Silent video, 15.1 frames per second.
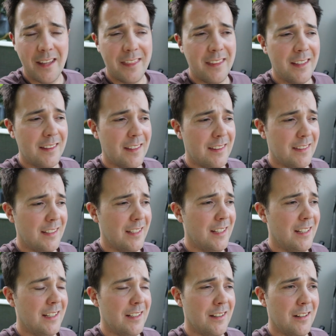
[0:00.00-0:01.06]
I think that
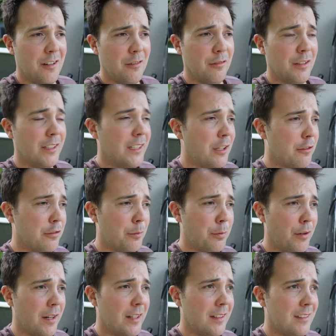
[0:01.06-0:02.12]
they are really
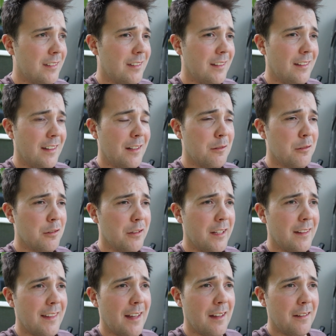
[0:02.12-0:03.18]
overpriced. They don't
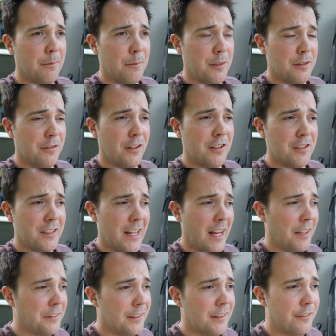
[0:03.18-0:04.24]
create that much
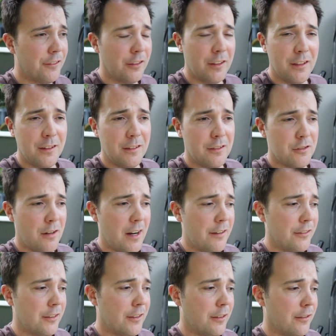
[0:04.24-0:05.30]
functionality for the
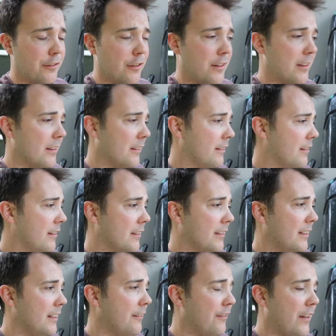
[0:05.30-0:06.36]
driver or for the, the
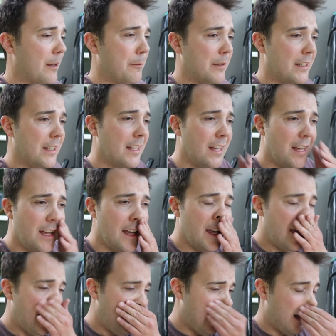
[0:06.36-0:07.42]
ski family.
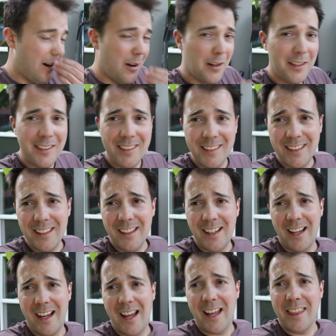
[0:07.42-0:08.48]
And honestly,
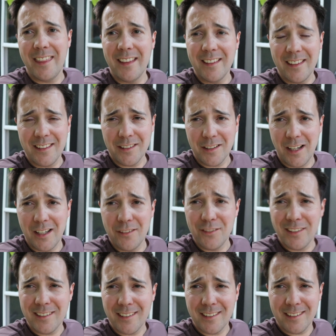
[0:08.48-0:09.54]
I think that they're kind of
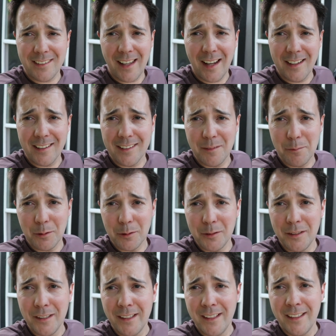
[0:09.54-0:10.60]
just a status
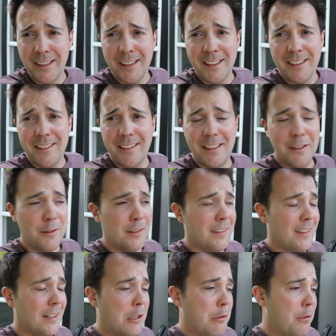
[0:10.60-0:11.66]
symbol. You know,
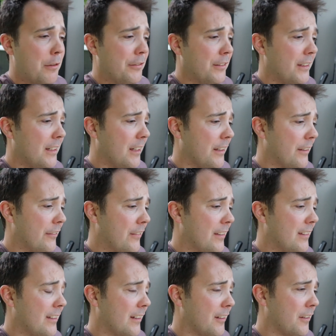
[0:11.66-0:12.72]
it's the equivalent of
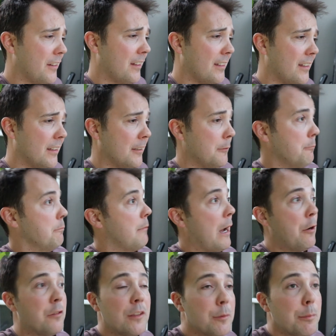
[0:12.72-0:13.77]
the sticker that says
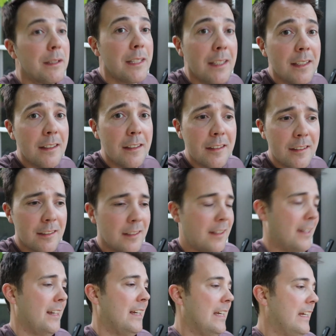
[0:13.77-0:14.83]
mountains please.
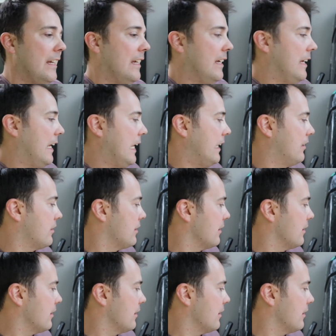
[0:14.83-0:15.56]
It's